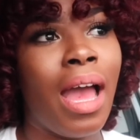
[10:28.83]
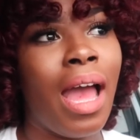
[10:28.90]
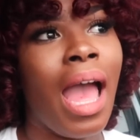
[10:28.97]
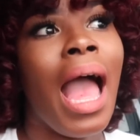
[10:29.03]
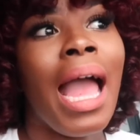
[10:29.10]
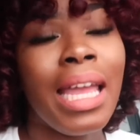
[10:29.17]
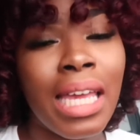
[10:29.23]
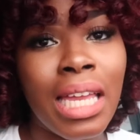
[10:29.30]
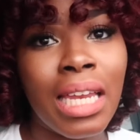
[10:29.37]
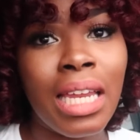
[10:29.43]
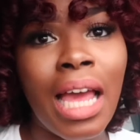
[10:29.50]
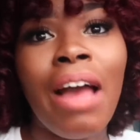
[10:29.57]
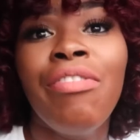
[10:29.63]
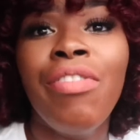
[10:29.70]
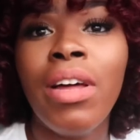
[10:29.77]

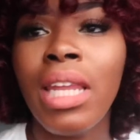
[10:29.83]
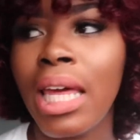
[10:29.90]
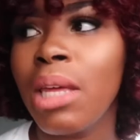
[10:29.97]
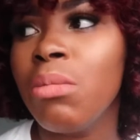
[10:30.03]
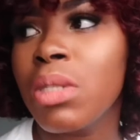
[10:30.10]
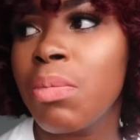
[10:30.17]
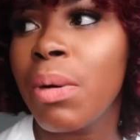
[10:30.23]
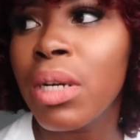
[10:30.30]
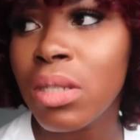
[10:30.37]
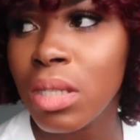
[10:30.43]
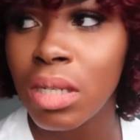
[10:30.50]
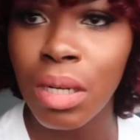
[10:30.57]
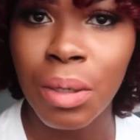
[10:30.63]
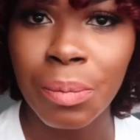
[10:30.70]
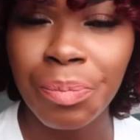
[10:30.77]
I felt like it was
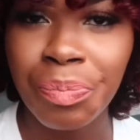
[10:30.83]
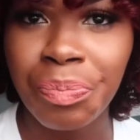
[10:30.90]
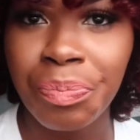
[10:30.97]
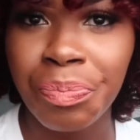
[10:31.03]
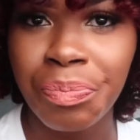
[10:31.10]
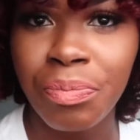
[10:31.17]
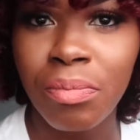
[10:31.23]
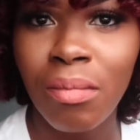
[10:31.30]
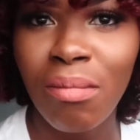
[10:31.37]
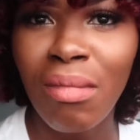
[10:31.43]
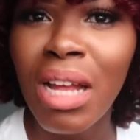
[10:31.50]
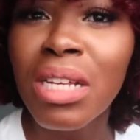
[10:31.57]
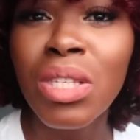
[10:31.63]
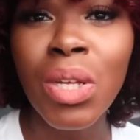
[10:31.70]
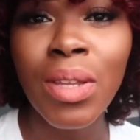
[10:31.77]
personal,
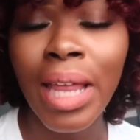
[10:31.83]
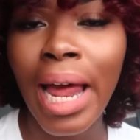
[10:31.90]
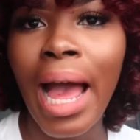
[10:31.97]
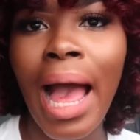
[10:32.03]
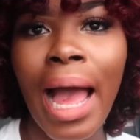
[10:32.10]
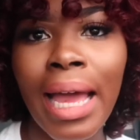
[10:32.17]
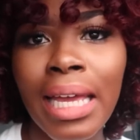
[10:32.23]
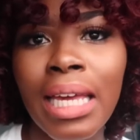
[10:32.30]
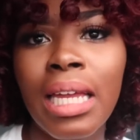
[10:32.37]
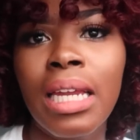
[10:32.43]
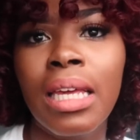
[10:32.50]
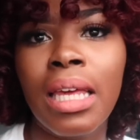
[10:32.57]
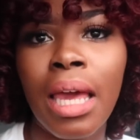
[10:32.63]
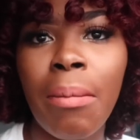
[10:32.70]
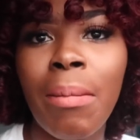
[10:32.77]
so that I
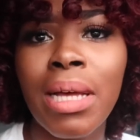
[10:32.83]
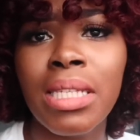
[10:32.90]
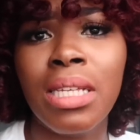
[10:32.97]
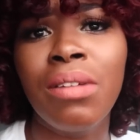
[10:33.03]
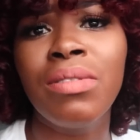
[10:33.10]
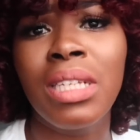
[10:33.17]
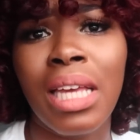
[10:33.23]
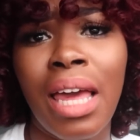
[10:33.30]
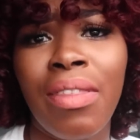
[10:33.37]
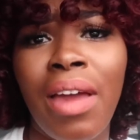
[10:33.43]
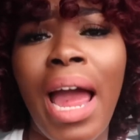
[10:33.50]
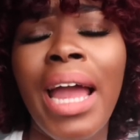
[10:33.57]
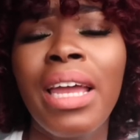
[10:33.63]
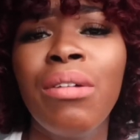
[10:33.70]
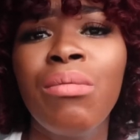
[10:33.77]
can get myself together.
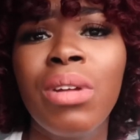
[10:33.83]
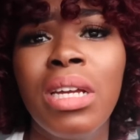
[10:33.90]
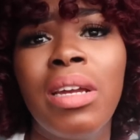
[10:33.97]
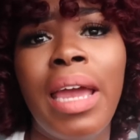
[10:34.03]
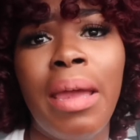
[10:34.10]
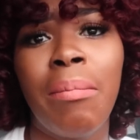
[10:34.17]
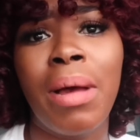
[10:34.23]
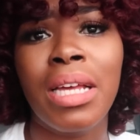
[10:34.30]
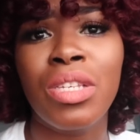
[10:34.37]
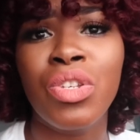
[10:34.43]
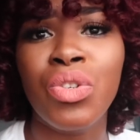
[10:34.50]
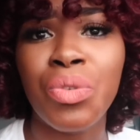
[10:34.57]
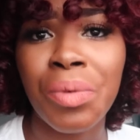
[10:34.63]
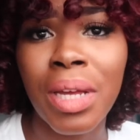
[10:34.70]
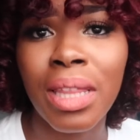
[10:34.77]
I can regain my
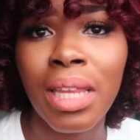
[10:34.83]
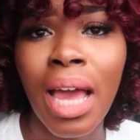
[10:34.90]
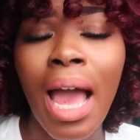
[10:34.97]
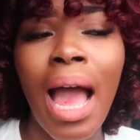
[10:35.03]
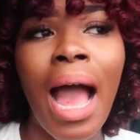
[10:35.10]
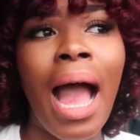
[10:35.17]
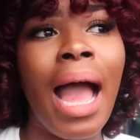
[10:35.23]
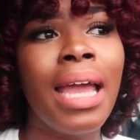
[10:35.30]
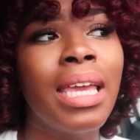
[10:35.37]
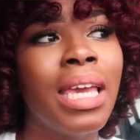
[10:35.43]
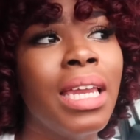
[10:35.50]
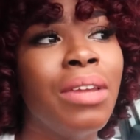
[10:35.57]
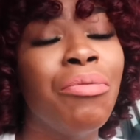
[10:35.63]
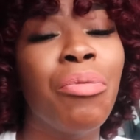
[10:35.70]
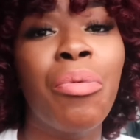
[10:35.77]
strength. I
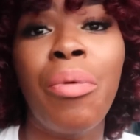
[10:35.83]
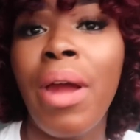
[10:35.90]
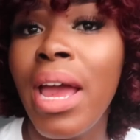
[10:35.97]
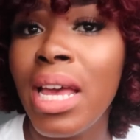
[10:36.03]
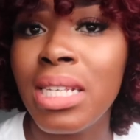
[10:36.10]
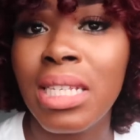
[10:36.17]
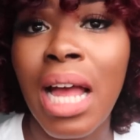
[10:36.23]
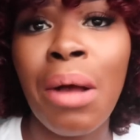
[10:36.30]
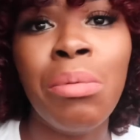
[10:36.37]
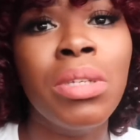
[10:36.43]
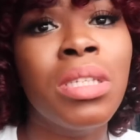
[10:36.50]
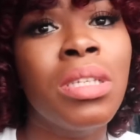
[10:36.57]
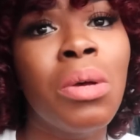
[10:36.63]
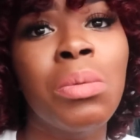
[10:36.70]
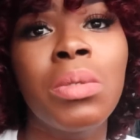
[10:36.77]
can rest. I
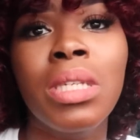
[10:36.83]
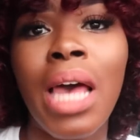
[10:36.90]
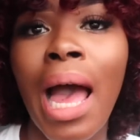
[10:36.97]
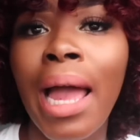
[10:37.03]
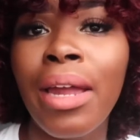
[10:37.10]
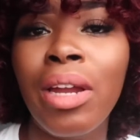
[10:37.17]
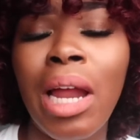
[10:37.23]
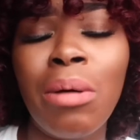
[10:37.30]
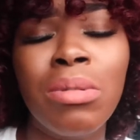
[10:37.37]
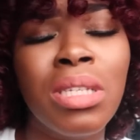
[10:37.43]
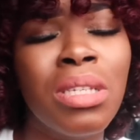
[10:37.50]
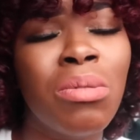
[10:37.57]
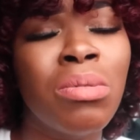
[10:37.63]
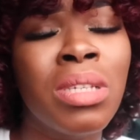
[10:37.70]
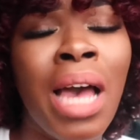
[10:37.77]
was so tired. I
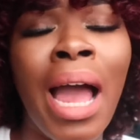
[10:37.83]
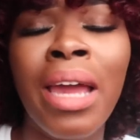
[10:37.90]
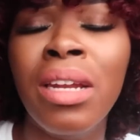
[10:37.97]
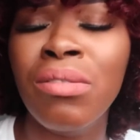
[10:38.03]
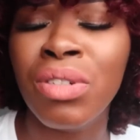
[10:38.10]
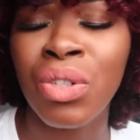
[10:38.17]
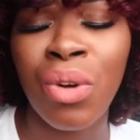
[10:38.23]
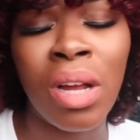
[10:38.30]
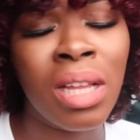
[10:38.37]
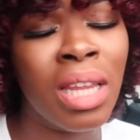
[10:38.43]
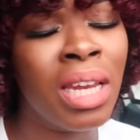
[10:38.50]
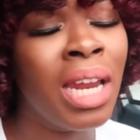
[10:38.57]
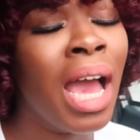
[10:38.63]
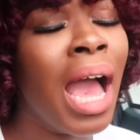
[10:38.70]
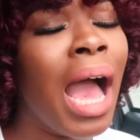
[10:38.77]
was so tired of
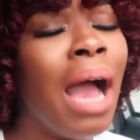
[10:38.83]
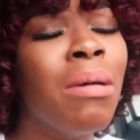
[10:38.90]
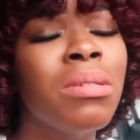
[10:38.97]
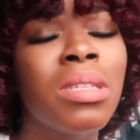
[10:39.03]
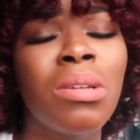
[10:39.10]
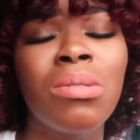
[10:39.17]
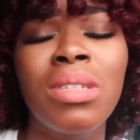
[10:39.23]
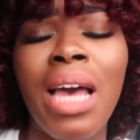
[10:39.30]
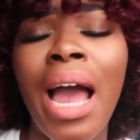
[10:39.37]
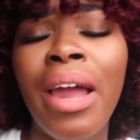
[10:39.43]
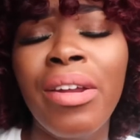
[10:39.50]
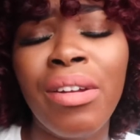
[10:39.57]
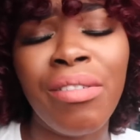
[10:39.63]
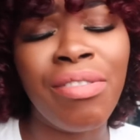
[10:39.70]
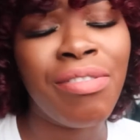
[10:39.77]
struggling. I was so
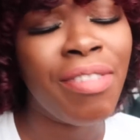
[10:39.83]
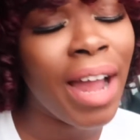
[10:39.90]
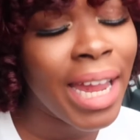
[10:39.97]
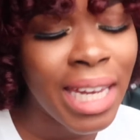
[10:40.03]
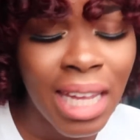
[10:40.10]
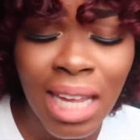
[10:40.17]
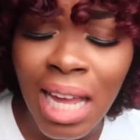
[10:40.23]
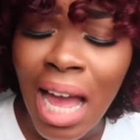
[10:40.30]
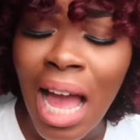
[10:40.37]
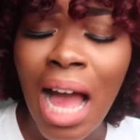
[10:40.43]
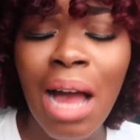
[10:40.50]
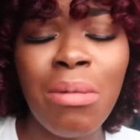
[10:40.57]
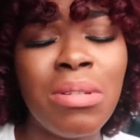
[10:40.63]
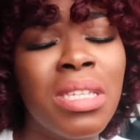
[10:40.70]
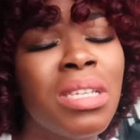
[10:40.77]
tired of fighting.
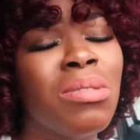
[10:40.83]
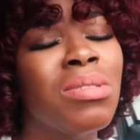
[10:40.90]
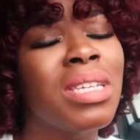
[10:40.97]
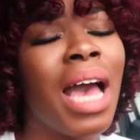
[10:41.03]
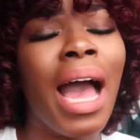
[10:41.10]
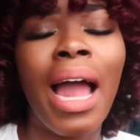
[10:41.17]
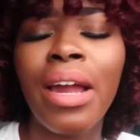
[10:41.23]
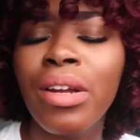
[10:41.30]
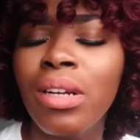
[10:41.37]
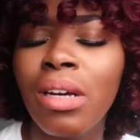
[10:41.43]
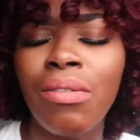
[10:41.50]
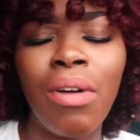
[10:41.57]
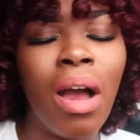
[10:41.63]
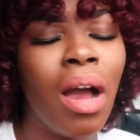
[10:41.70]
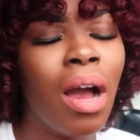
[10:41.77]
I was so tired of